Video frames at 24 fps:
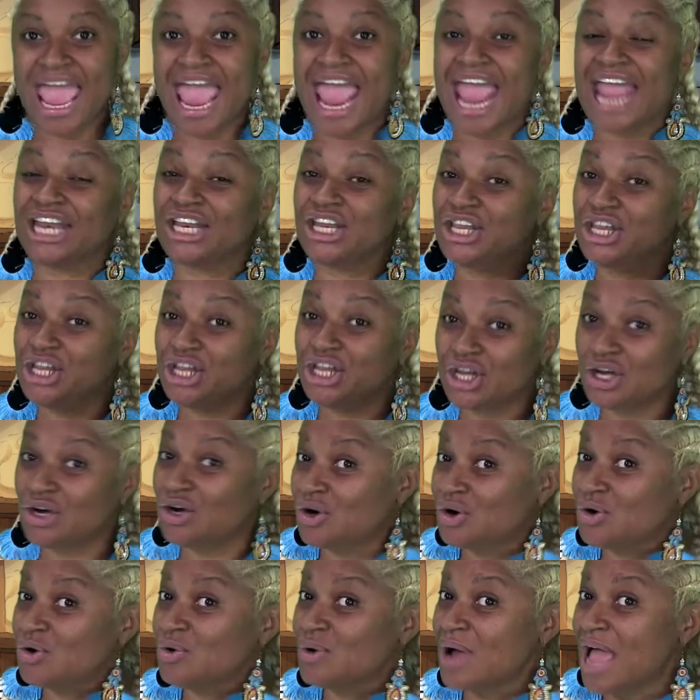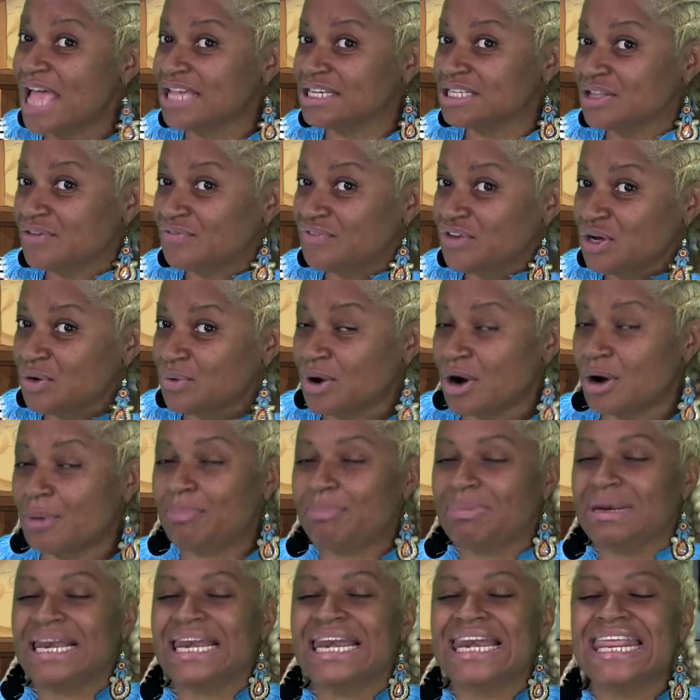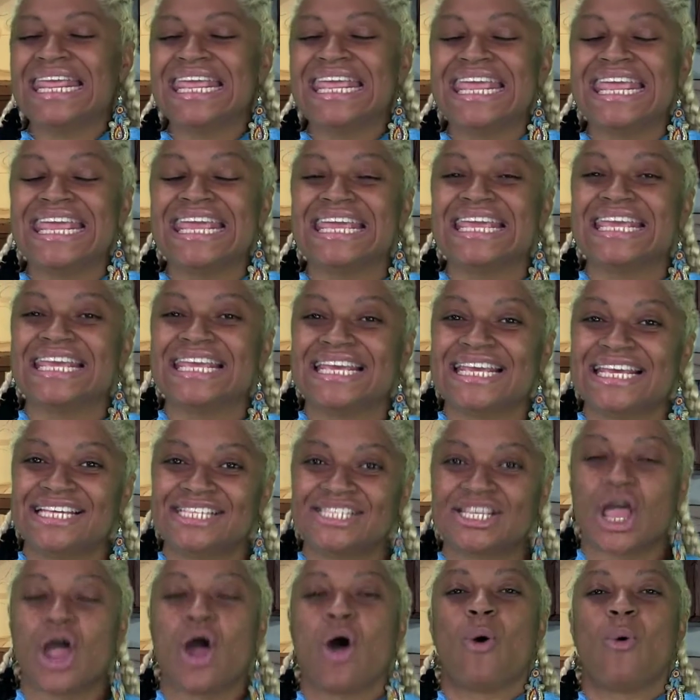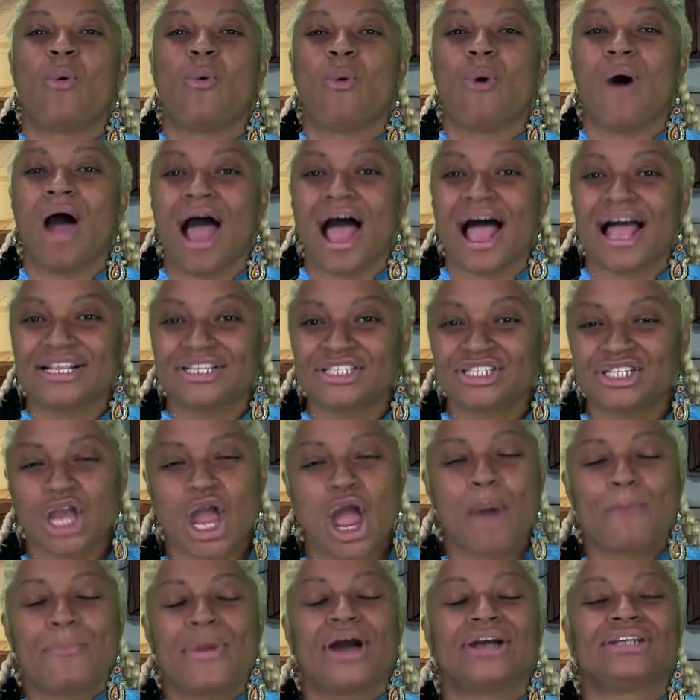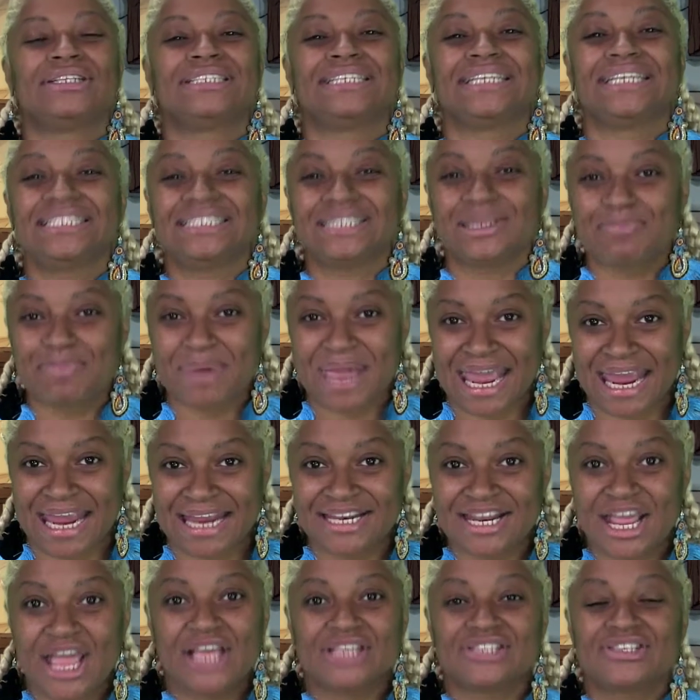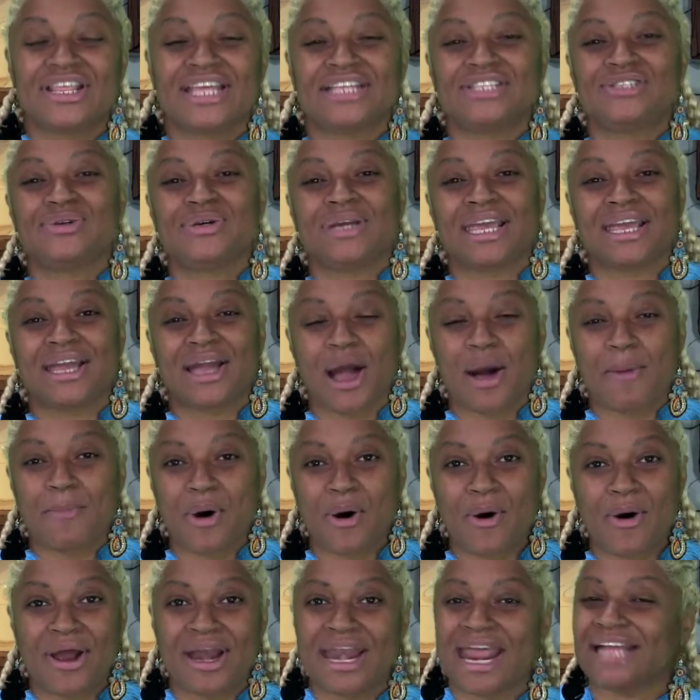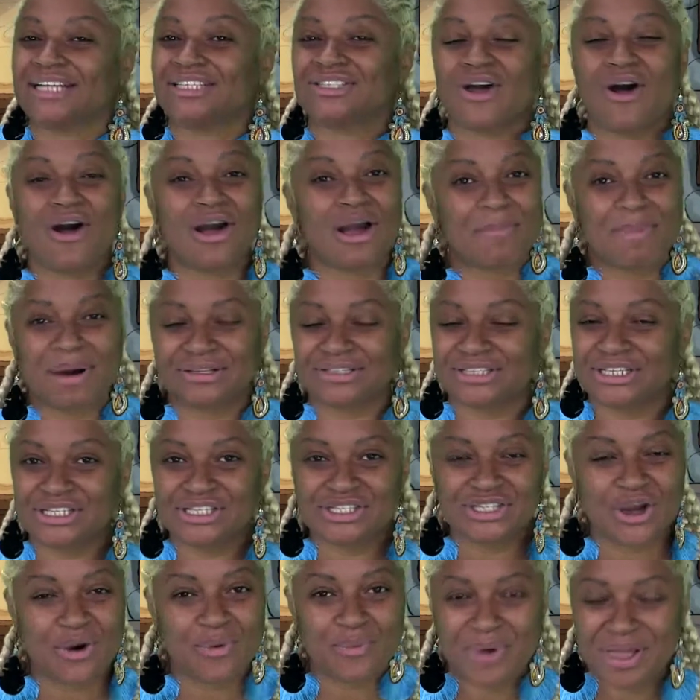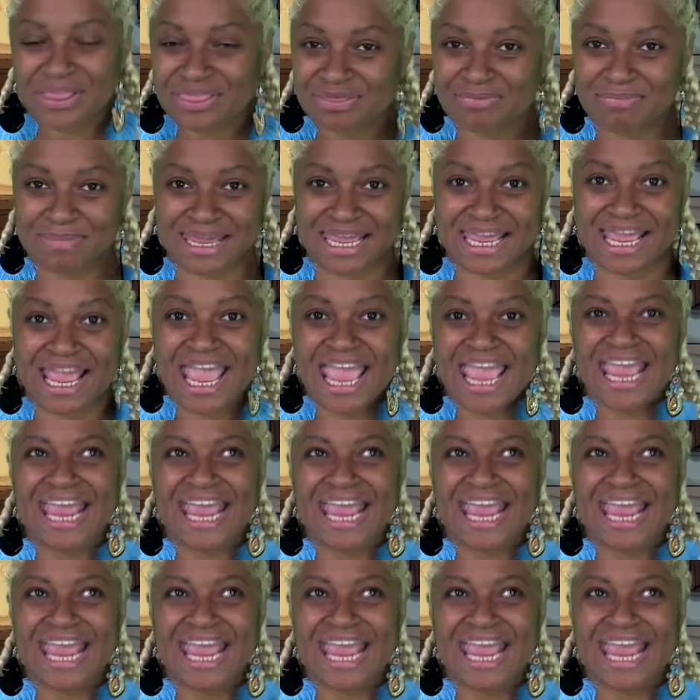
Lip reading: And you, as the viewer, please watch, participate, so that you can come on and talk about this show with me.